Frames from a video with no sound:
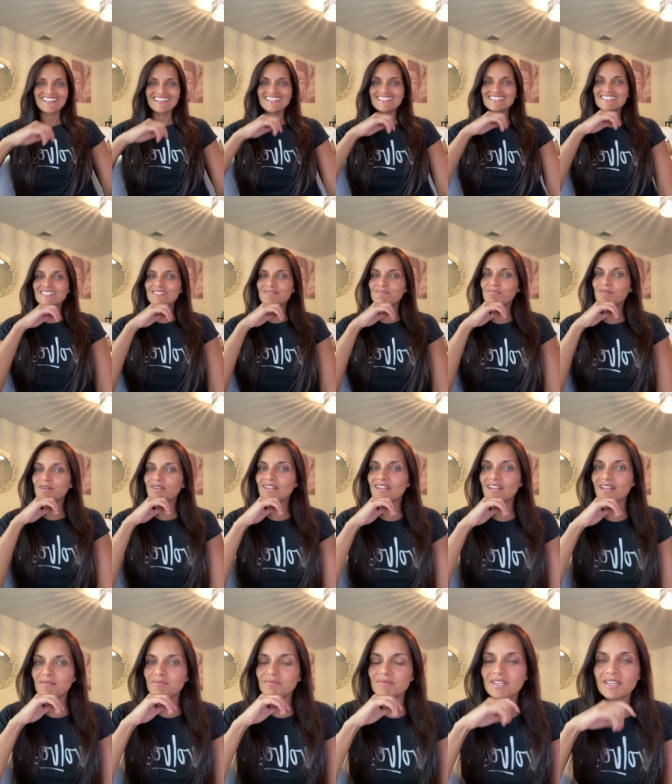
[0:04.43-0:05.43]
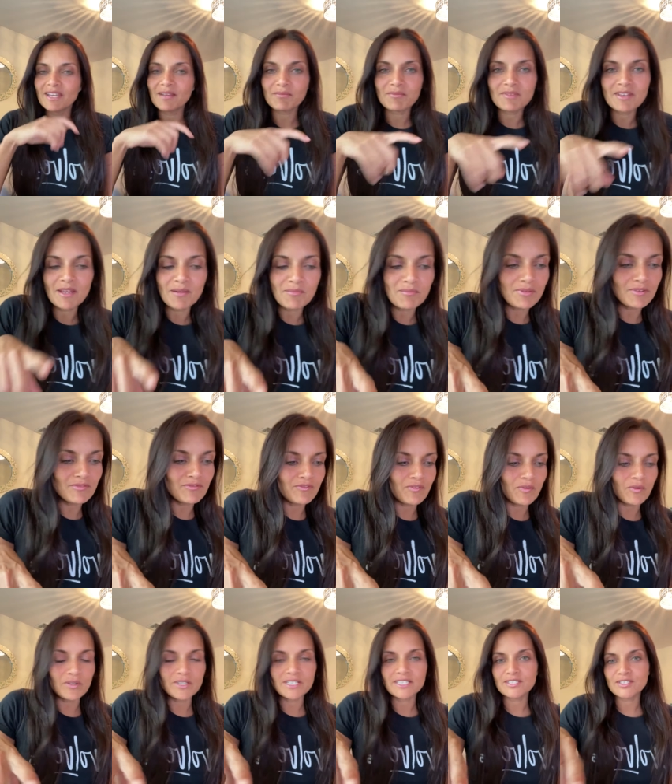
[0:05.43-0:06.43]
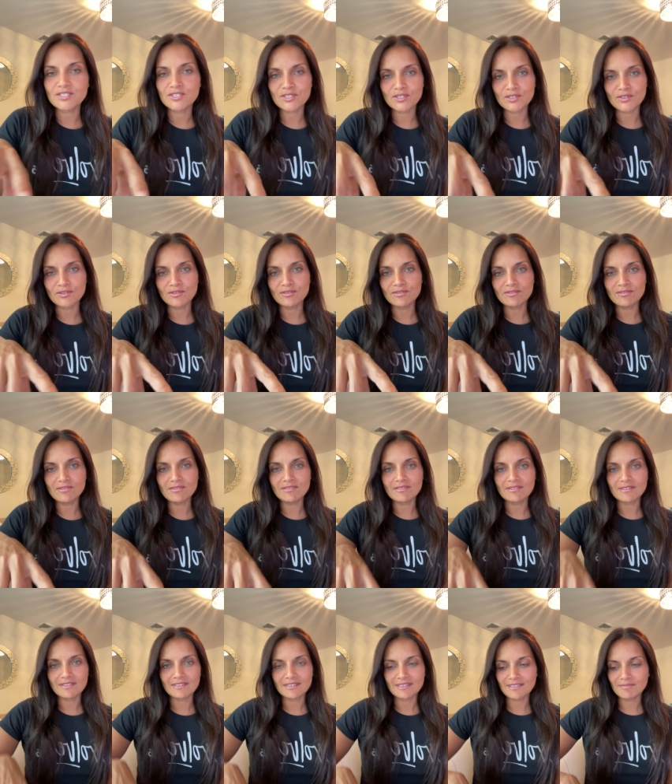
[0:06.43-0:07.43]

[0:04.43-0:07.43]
It's book club number 42,